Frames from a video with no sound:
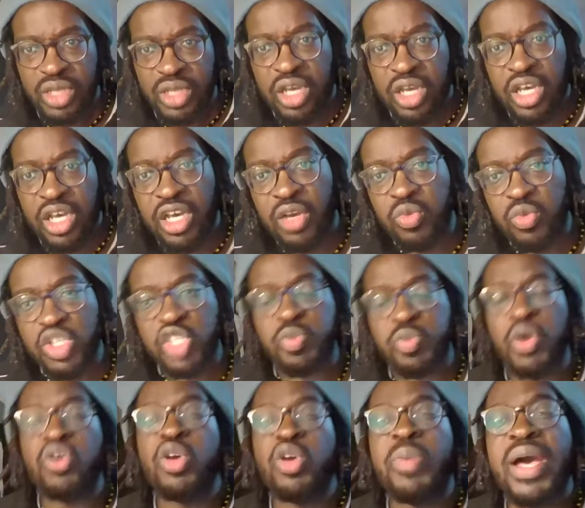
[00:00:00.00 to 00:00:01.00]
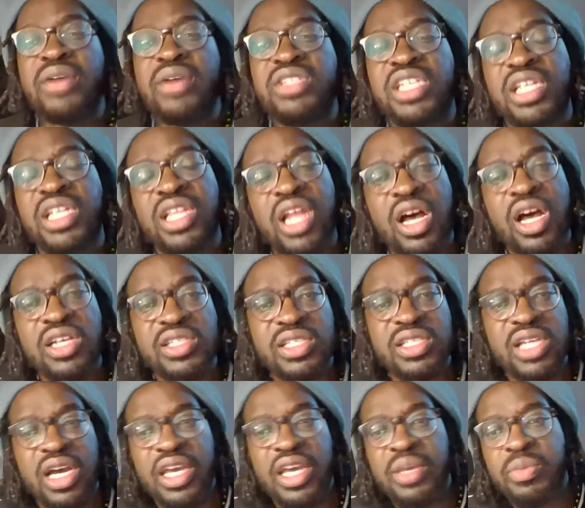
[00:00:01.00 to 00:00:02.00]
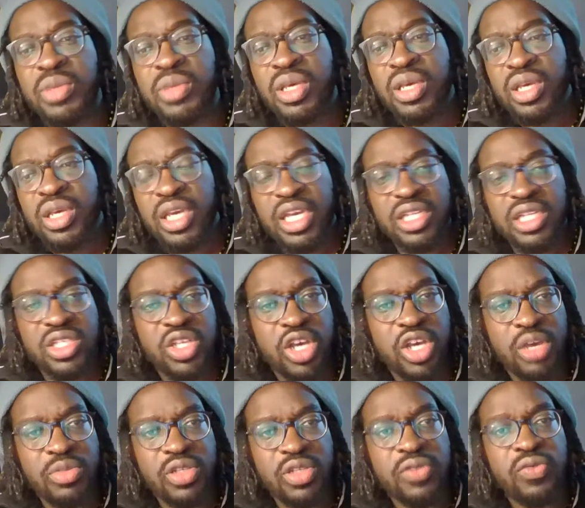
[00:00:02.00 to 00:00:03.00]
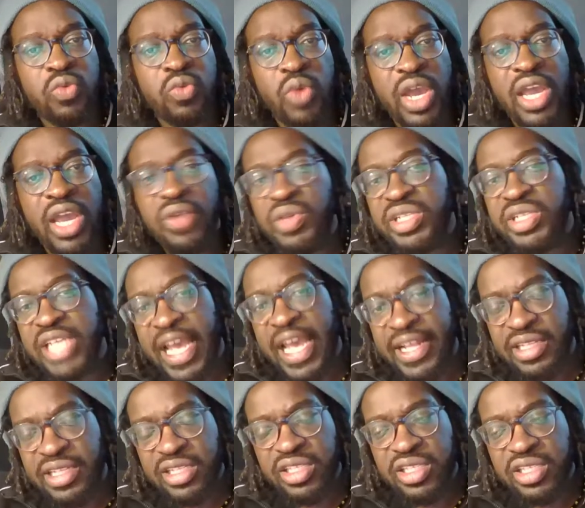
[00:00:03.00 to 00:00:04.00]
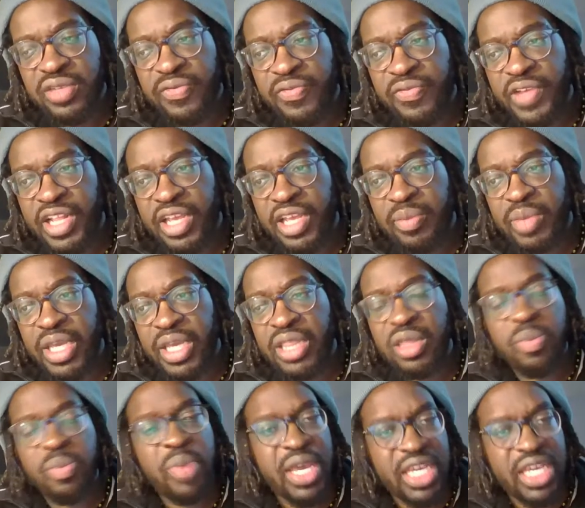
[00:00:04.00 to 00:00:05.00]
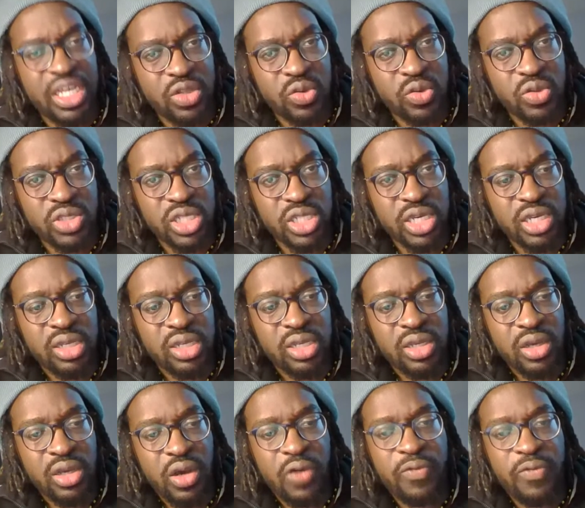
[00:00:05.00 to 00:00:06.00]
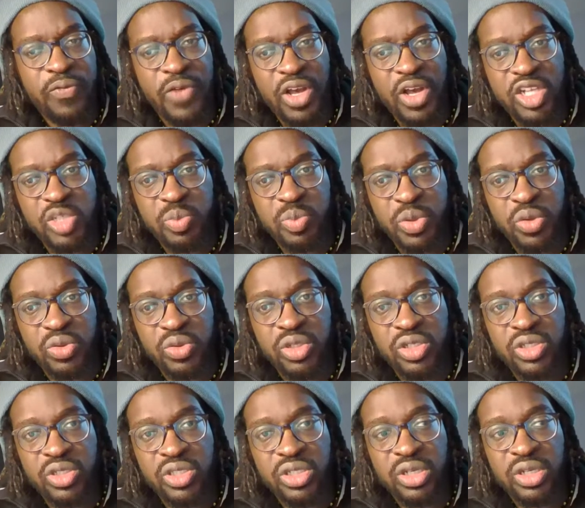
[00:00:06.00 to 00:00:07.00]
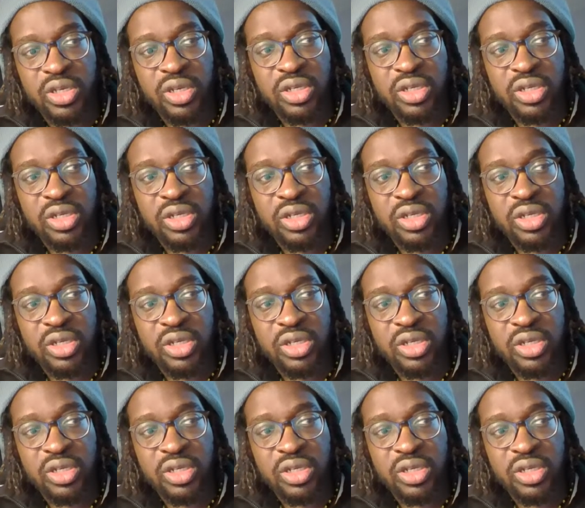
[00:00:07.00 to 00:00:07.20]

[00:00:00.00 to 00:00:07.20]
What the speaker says: we spoke about it last time in terms of where is Anderson Phillip in the pecking order of fast bowlers.